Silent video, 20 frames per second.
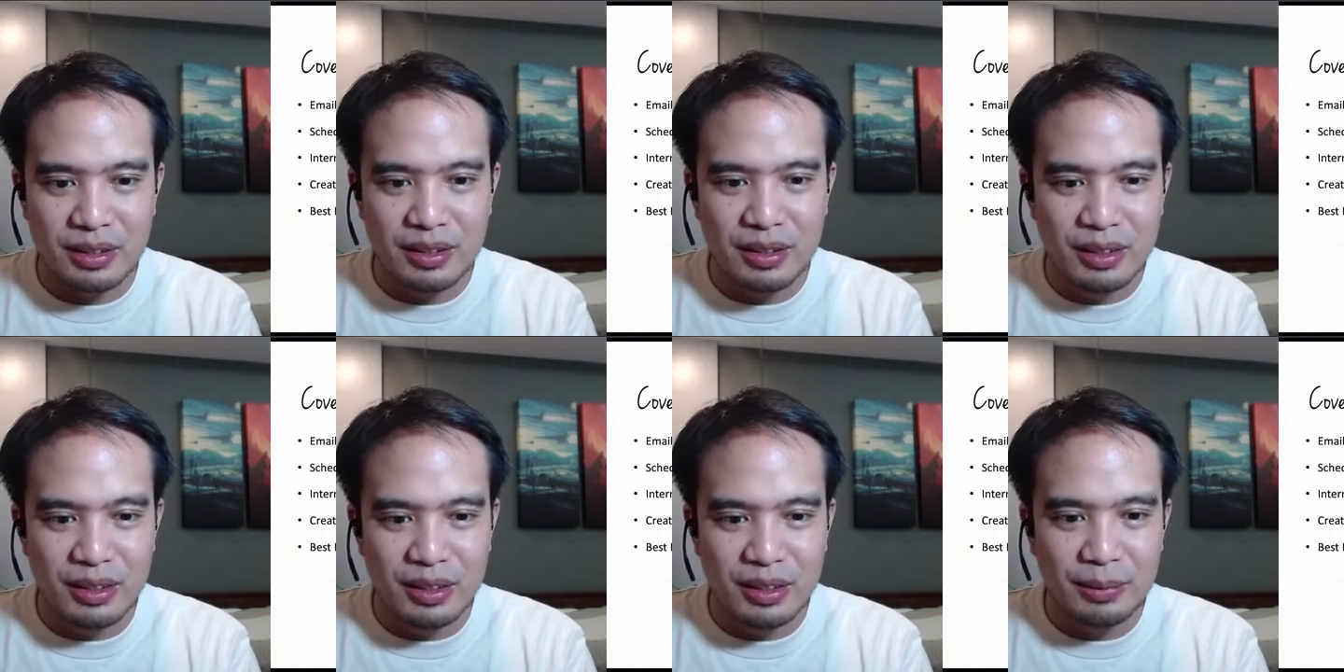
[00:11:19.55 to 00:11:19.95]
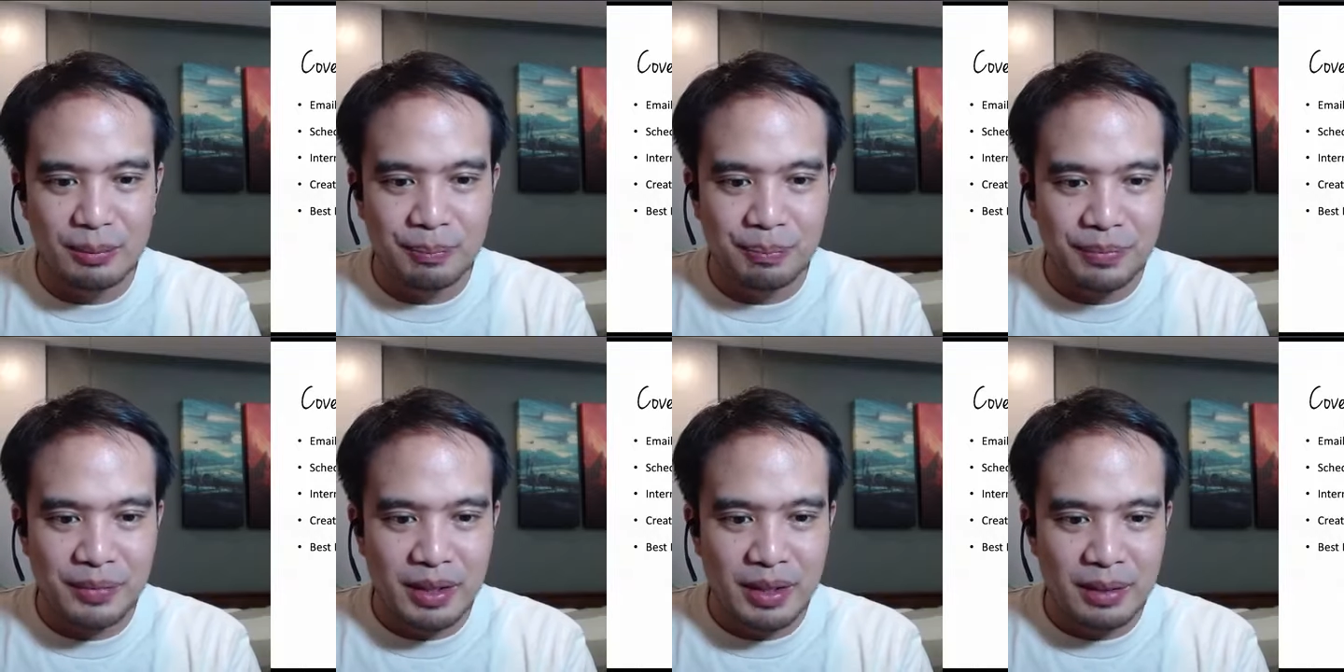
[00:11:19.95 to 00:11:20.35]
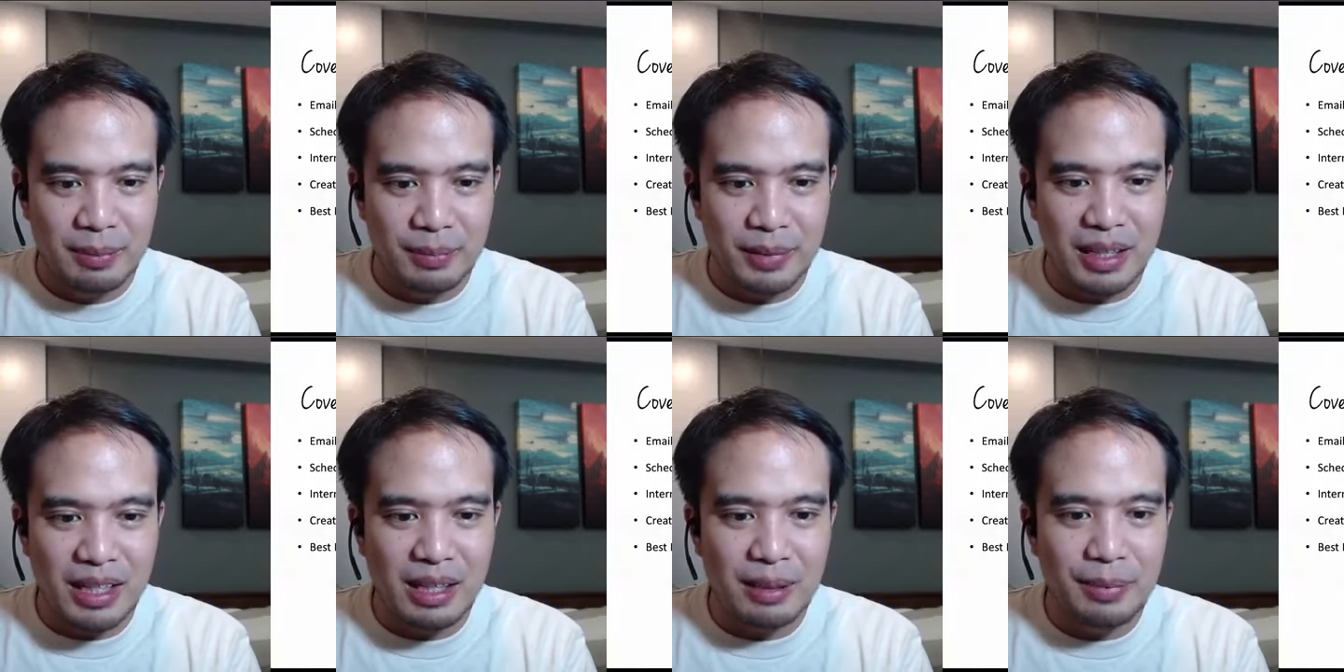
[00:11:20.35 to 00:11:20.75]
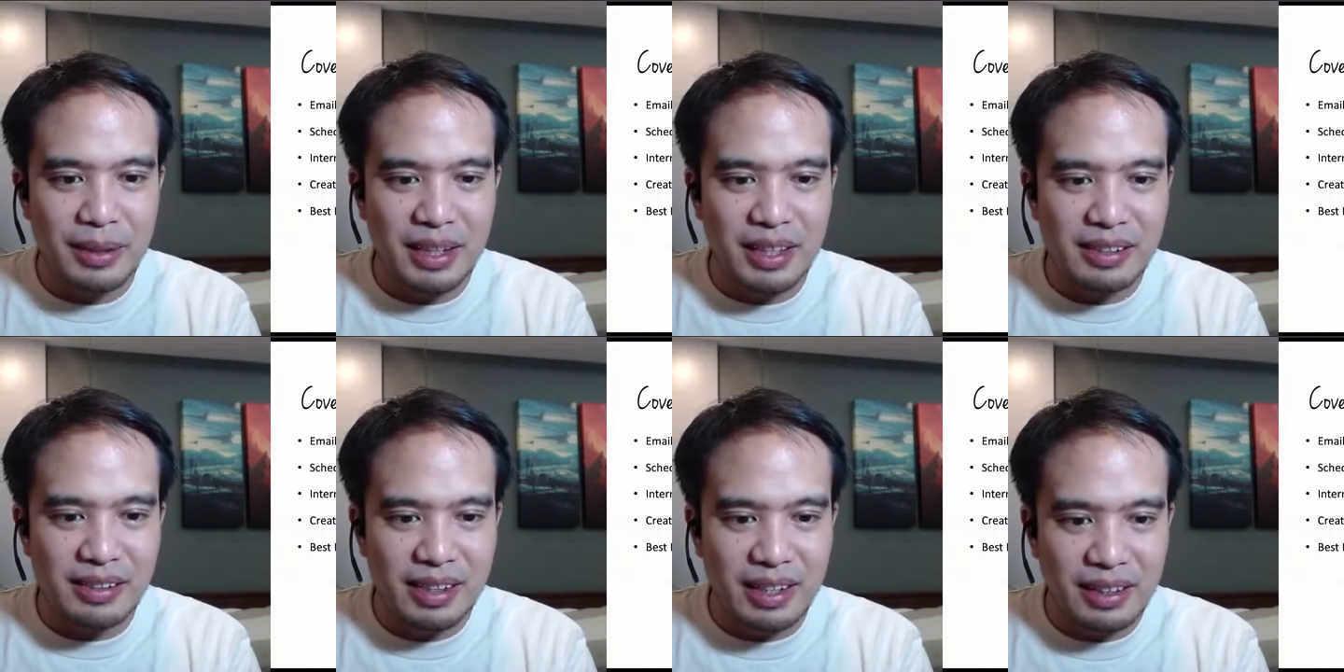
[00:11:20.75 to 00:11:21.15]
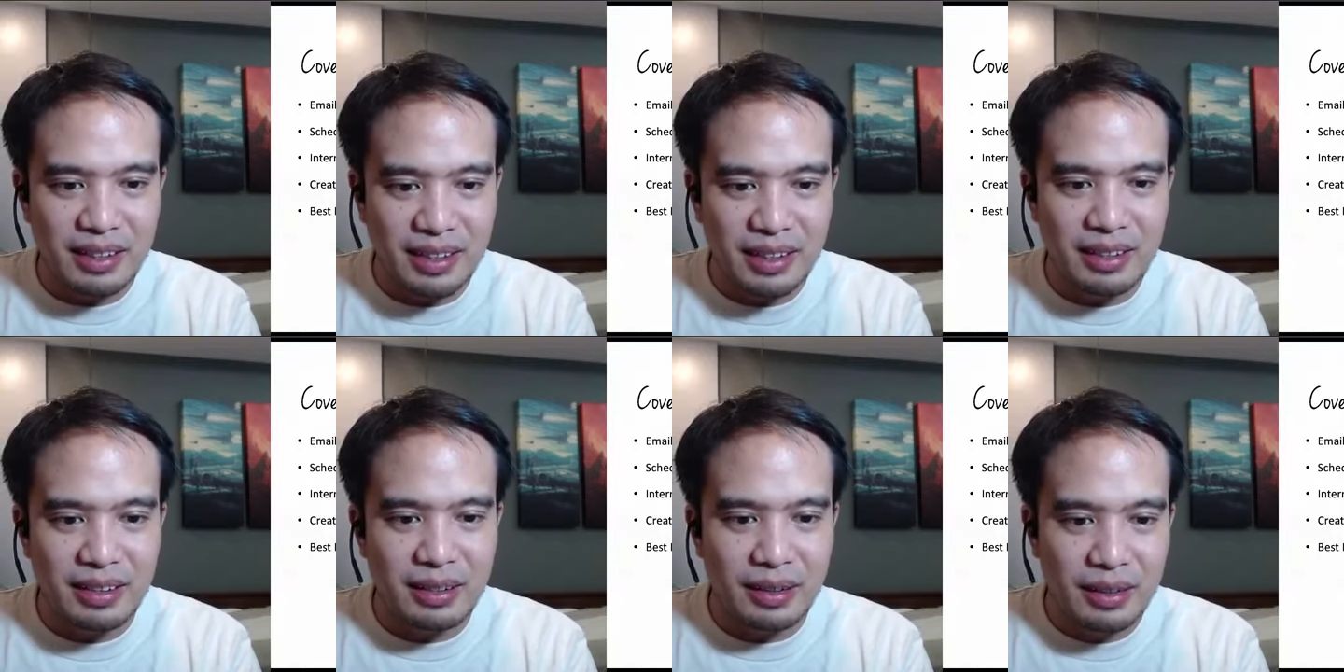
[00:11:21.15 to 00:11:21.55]
Oo, maraming
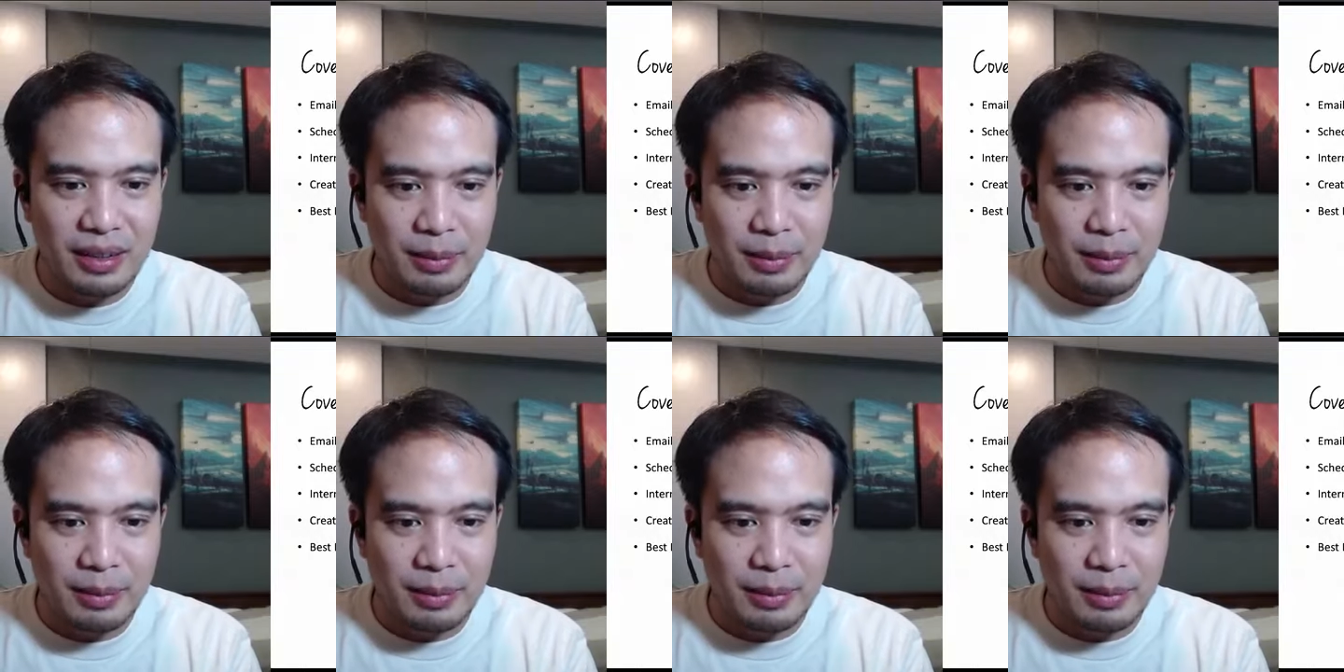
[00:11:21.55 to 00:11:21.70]
excited.